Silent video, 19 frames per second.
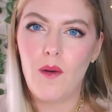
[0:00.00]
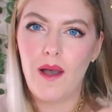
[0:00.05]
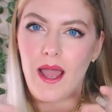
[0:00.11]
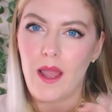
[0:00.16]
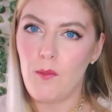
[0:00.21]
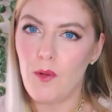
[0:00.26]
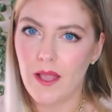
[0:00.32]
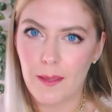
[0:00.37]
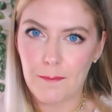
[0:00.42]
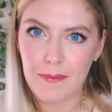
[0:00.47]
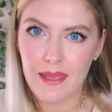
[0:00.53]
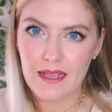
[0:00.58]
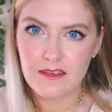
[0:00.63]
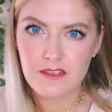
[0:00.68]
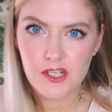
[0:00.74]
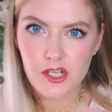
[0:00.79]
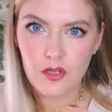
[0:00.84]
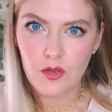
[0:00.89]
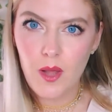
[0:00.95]
I will get back
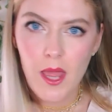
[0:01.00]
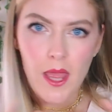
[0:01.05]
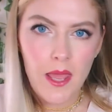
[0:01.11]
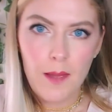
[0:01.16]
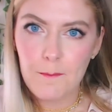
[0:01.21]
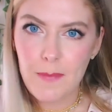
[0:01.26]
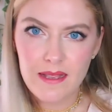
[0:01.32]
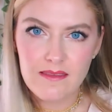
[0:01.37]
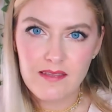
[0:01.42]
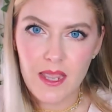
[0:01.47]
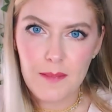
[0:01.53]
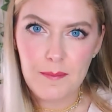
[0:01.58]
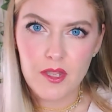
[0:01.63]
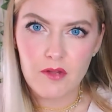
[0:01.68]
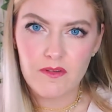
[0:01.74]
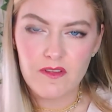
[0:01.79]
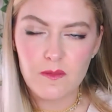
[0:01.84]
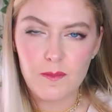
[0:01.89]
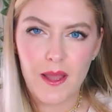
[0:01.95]
to you by
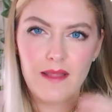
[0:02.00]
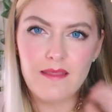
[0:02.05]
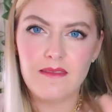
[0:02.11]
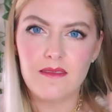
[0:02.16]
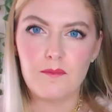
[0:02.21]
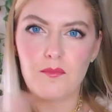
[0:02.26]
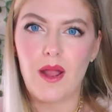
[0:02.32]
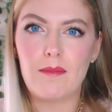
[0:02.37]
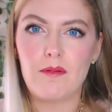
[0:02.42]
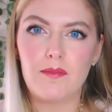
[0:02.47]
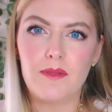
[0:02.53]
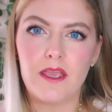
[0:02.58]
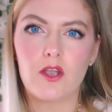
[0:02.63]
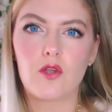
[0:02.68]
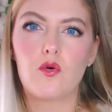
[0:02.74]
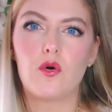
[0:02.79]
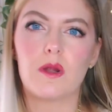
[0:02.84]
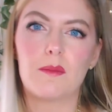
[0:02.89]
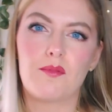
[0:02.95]
typing a response and probably
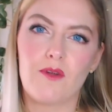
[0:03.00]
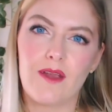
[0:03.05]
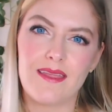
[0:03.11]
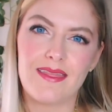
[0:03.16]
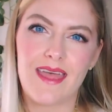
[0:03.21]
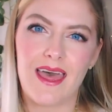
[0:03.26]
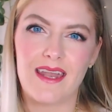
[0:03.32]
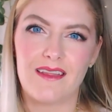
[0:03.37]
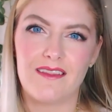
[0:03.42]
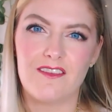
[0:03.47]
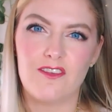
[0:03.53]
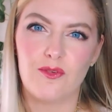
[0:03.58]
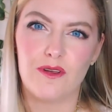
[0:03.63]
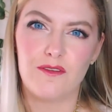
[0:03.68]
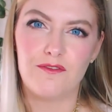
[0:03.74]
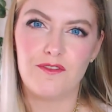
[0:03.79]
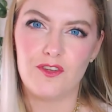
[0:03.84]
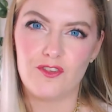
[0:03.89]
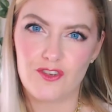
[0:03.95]
incorporate that into a
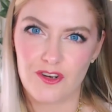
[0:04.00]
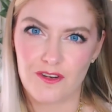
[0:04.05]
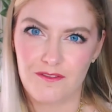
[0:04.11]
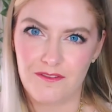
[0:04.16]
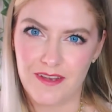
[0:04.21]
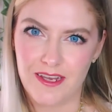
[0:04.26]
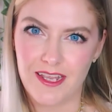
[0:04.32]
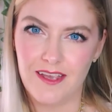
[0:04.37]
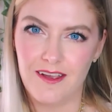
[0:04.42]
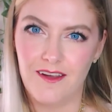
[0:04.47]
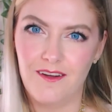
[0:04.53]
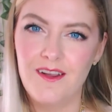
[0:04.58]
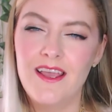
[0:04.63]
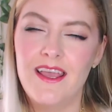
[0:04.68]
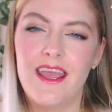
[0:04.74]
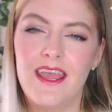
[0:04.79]
future video.